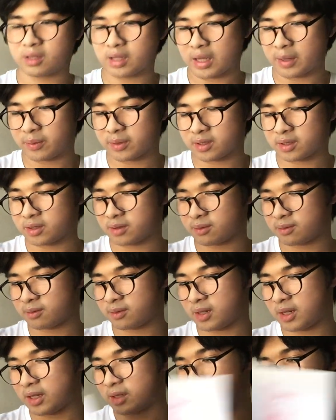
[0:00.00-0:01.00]
I was
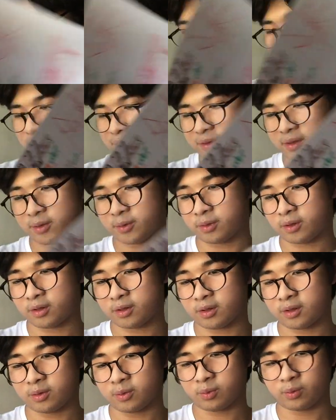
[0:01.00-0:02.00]
into that for a
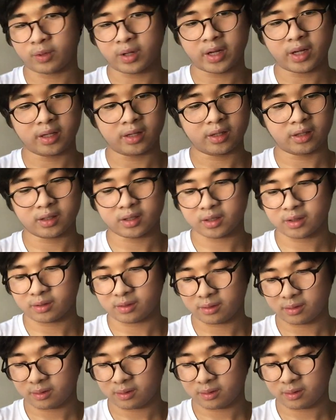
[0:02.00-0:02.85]
good while also.